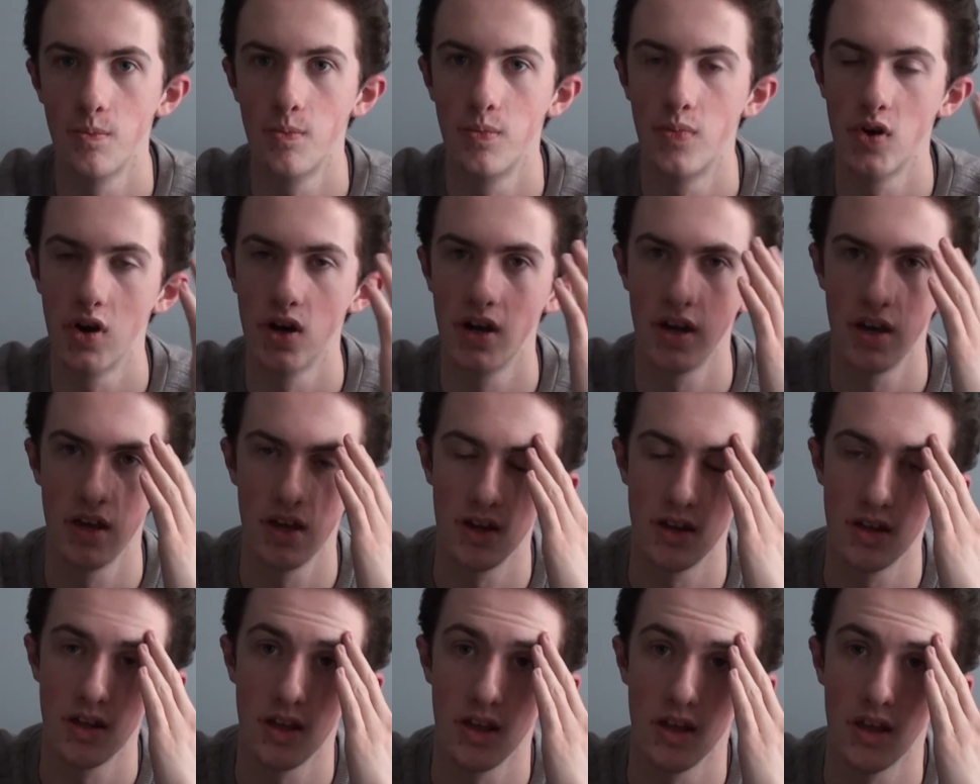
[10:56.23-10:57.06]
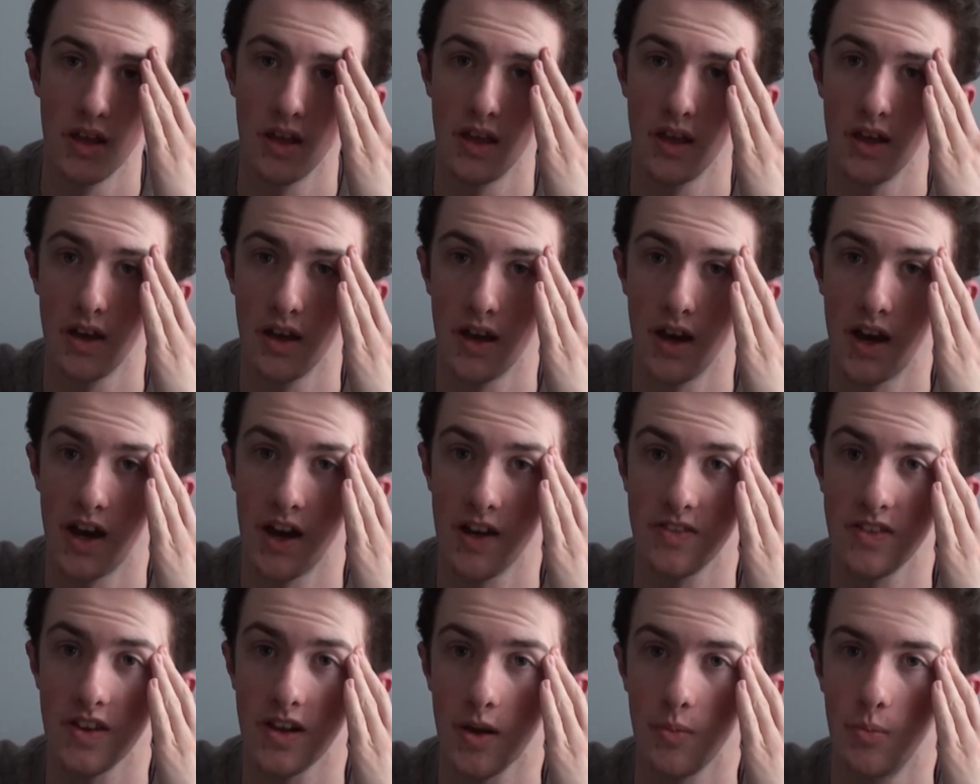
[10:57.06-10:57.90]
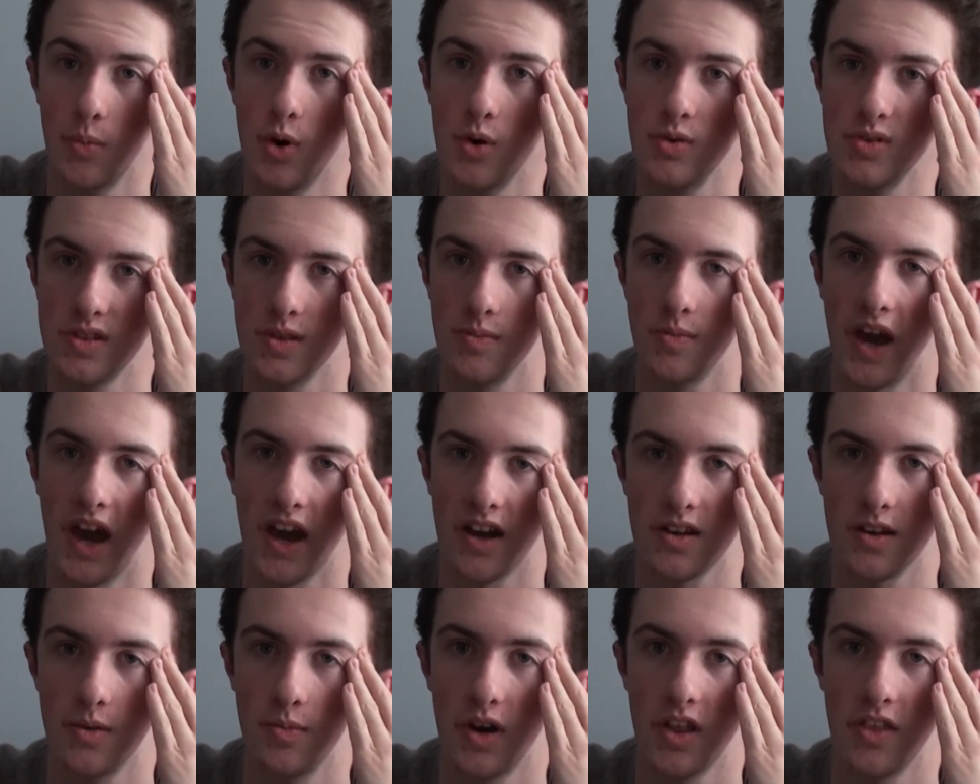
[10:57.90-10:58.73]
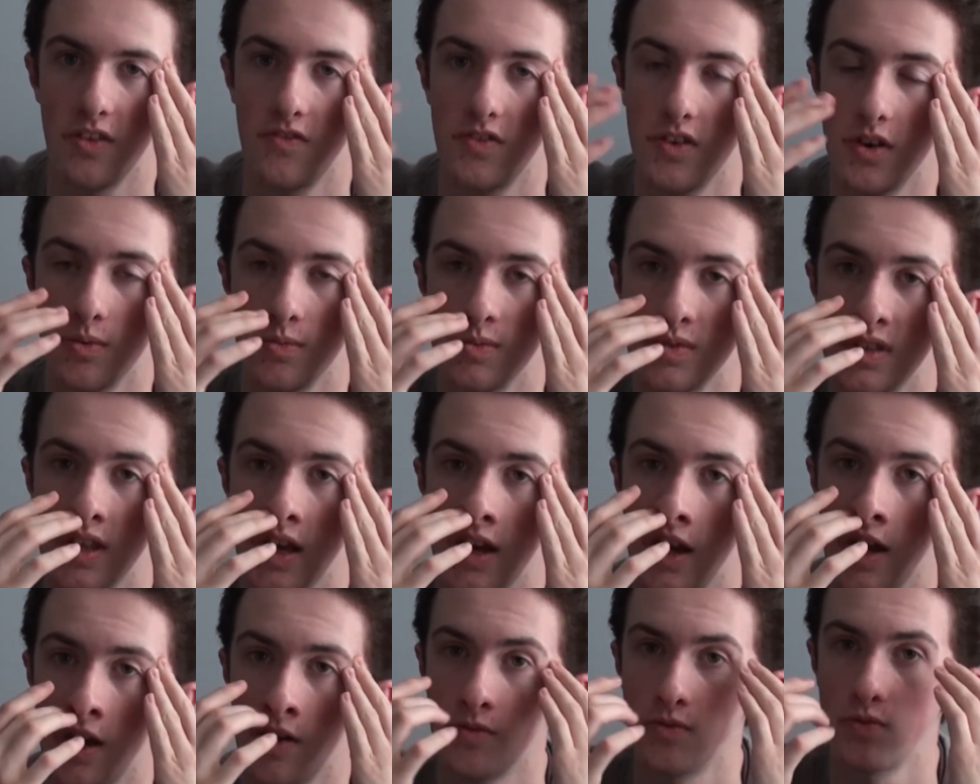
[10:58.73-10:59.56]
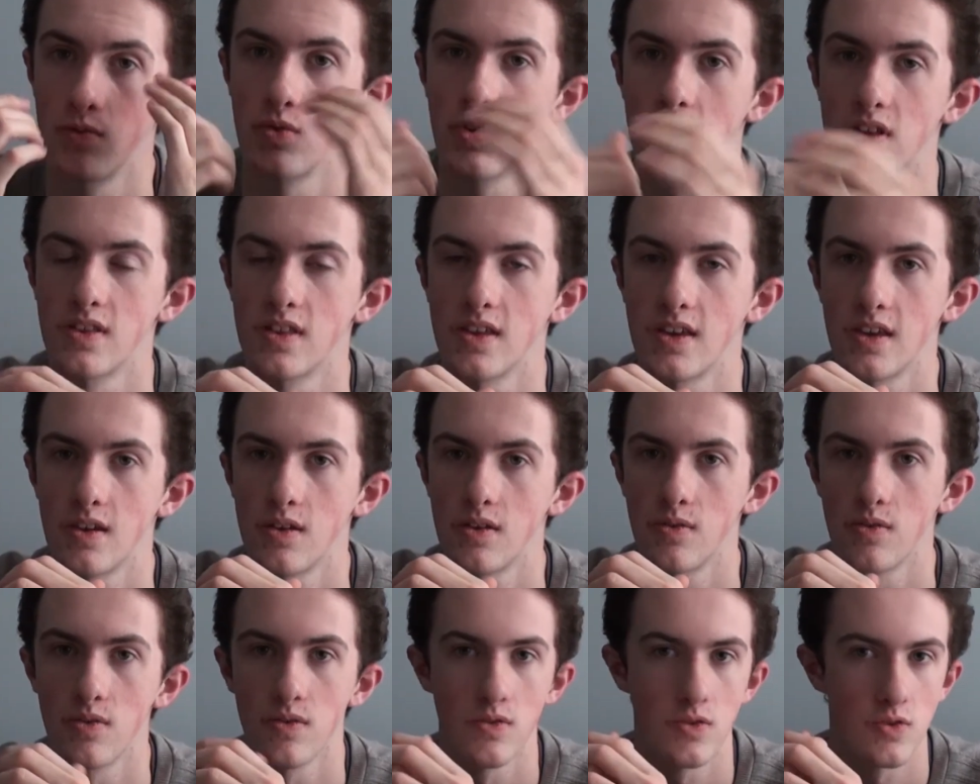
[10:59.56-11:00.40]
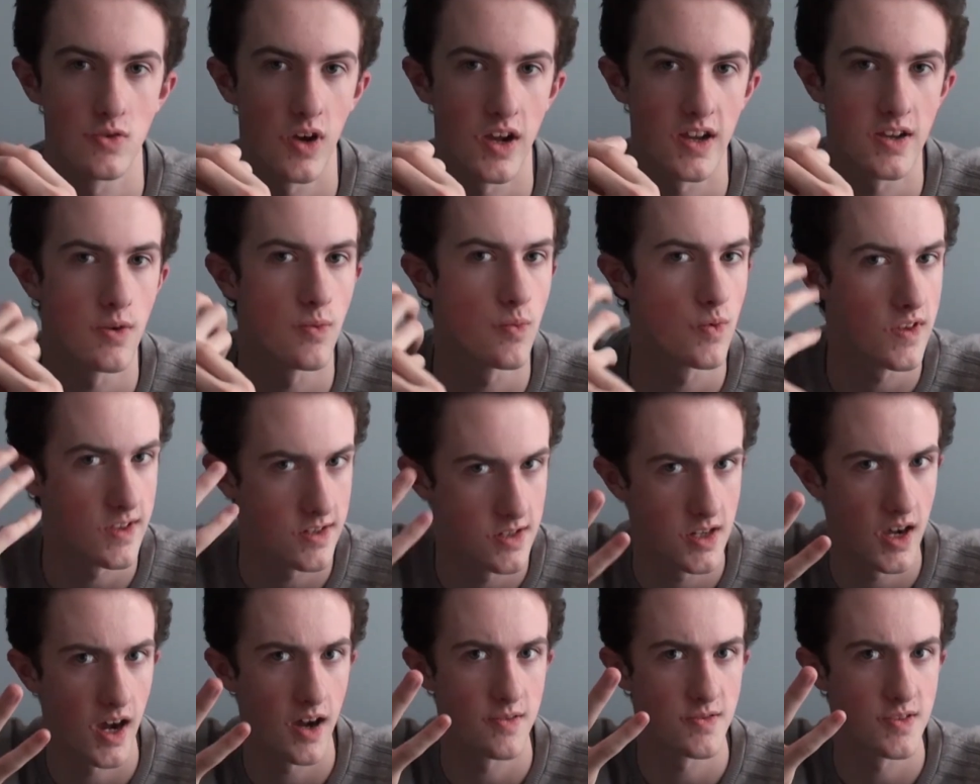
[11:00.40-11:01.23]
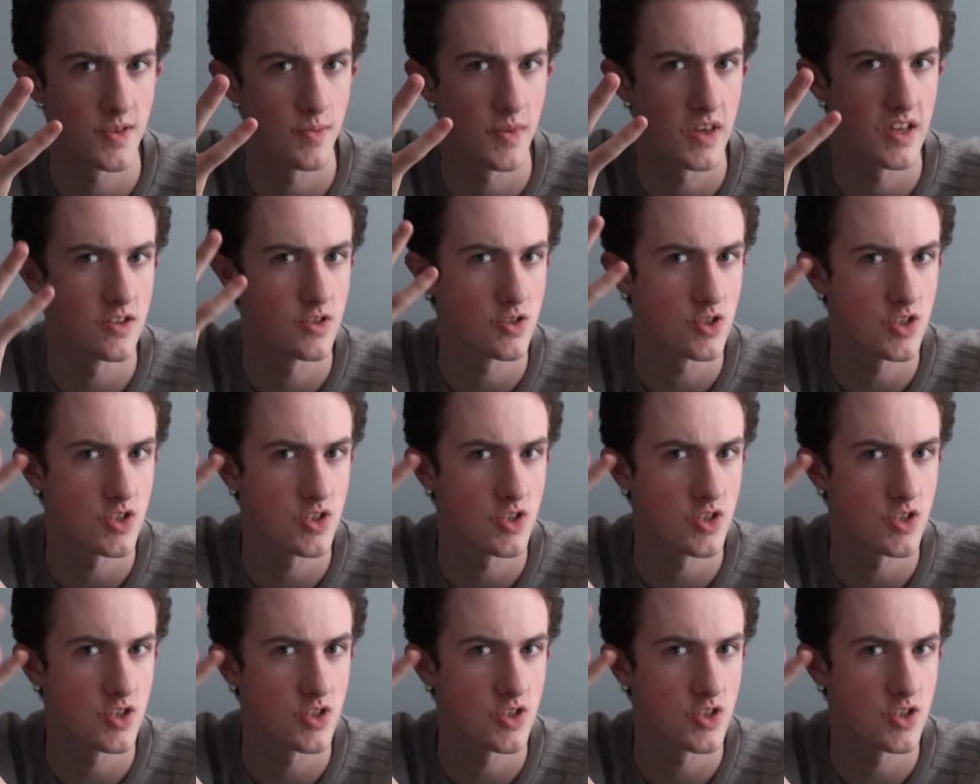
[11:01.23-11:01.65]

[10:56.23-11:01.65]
but I think I'm most impacted by the films that have really tried to reach out to me and